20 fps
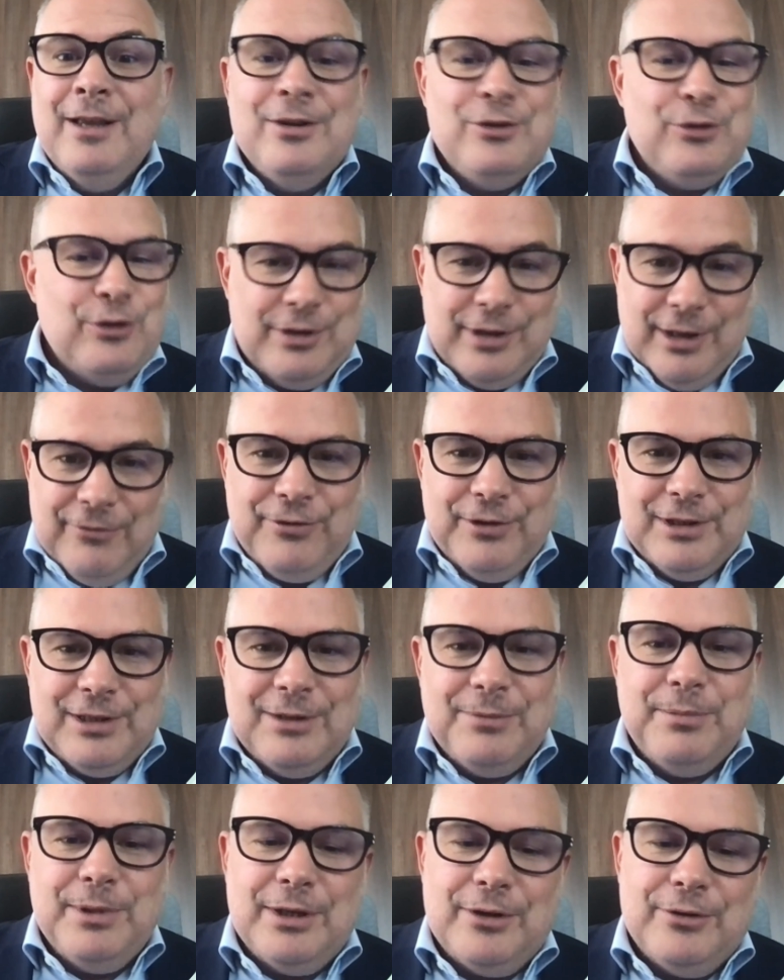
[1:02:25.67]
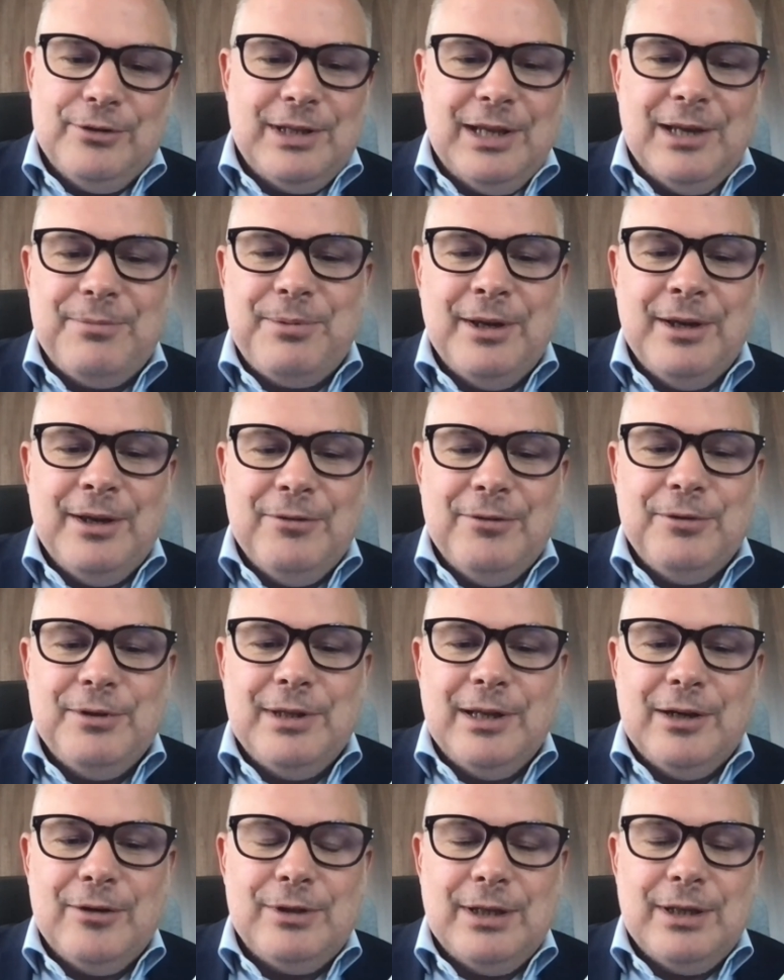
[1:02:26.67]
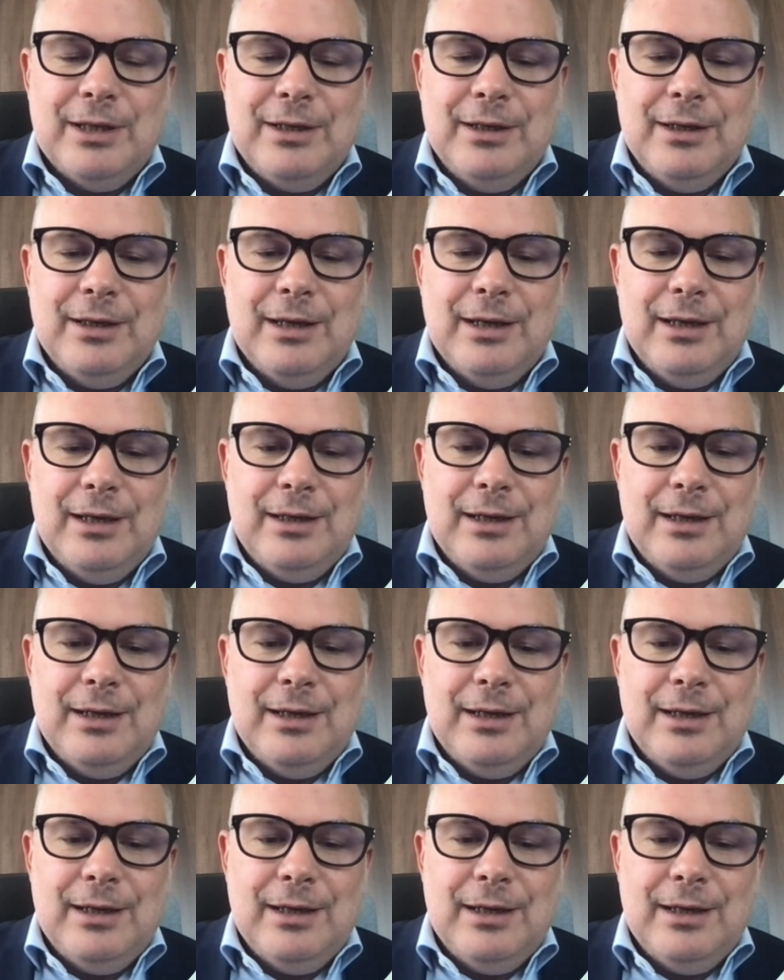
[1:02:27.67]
So definitely beer on tap without any